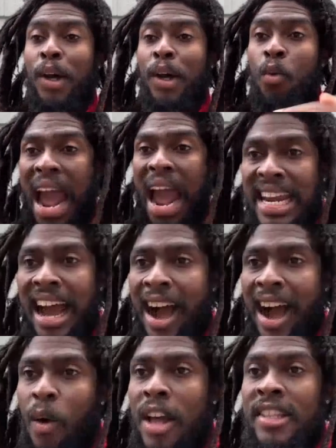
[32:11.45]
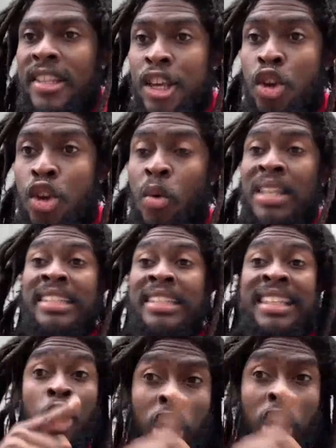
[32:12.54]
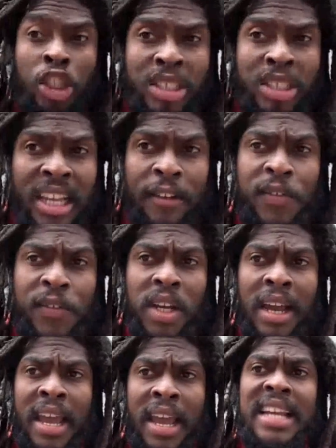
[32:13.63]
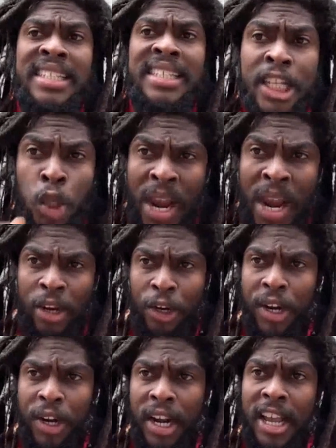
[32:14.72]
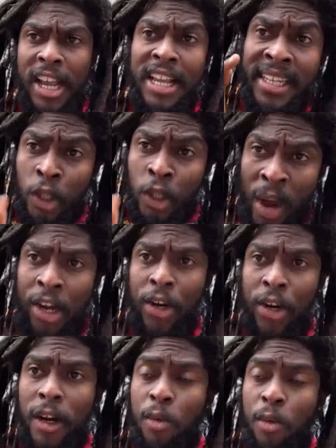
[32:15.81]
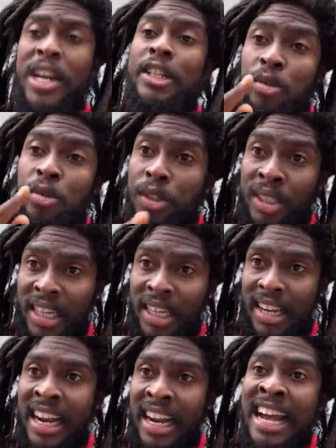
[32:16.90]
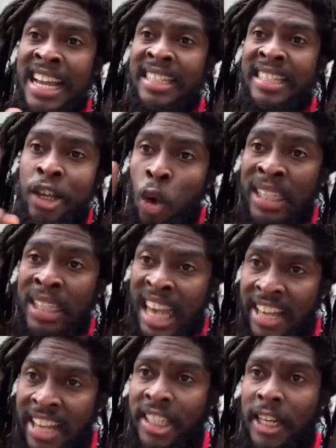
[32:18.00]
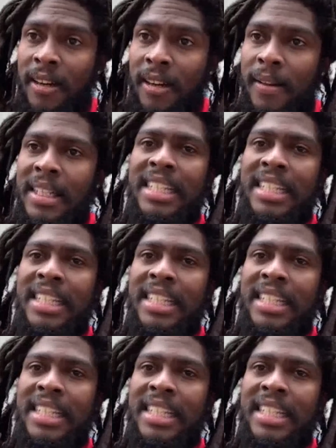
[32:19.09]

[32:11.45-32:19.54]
But why now the US, the Claude Joseph, he is a traitor. He is a traitor. We need to understand that. He is a US agent.